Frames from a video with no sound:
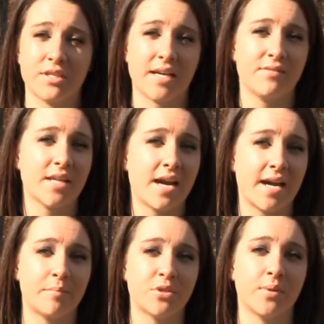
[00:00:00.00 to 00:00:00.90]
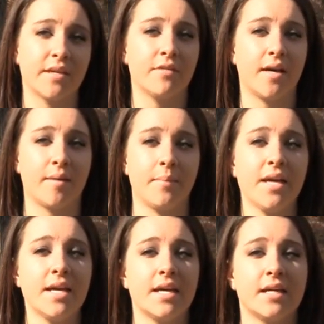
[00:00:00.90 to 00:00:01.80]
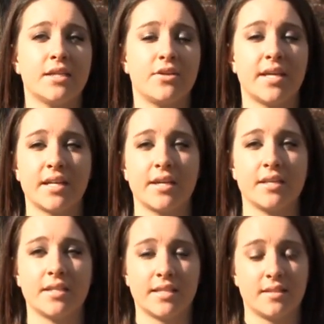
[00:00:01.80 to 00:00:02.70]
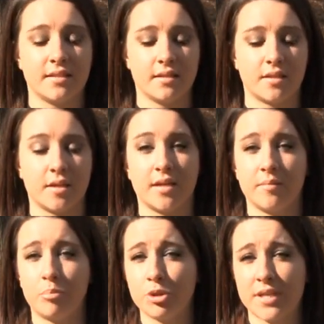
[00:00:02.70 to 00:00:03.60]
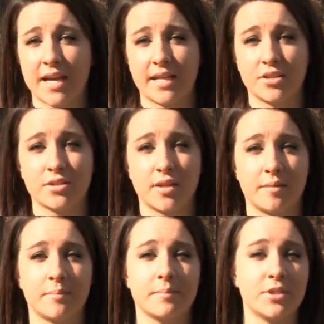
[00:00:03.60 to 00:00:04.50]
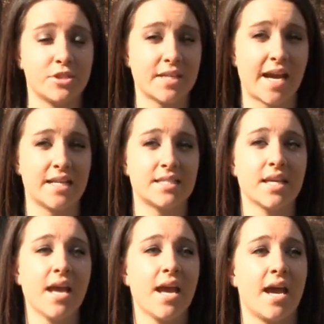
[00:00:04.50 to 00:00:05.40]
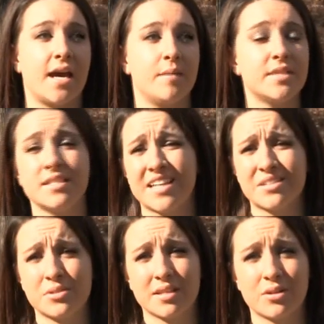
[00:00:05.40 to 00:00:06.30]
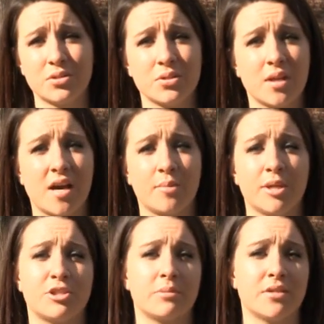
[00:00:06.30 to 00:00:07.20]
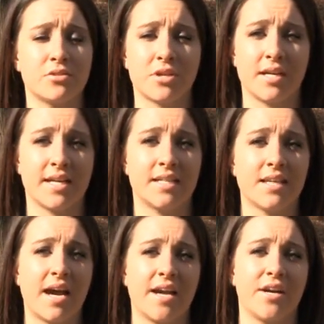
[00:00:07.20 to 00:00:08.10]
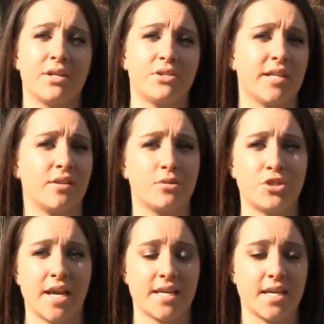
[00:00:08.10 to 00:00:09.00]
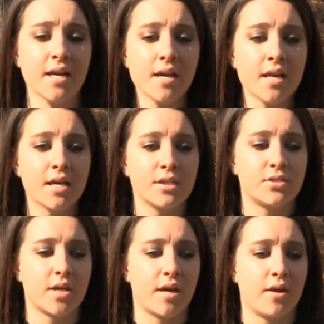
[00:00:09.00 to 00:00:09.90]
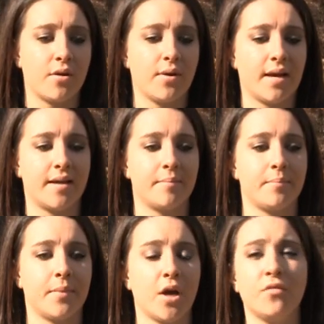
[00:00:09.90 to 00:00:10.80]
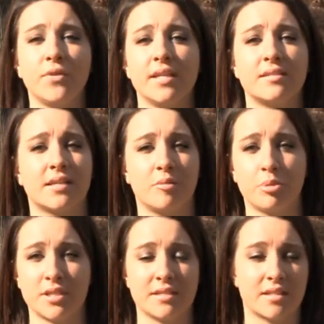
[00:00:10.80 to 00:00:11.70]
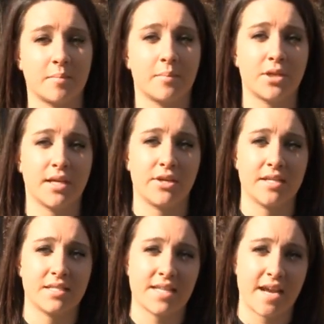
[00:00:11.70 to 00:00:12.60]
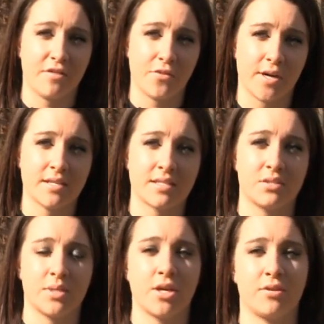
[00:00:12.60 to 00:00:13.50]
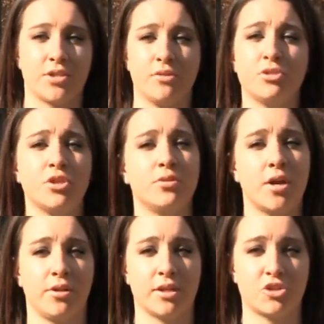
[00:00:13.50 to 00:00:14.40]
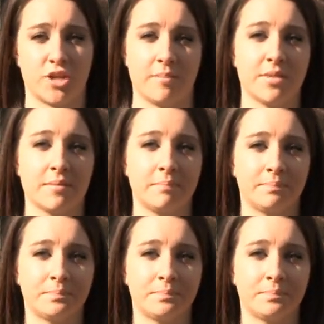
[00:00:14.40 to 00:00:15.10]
you didn't have time to really get the bullseye in your sights. 10 seconds was a little too long because your muscles started to get tired and you get a little shaky. So hopefully this is going to present some interesting data for us since we chose 2 total extremes.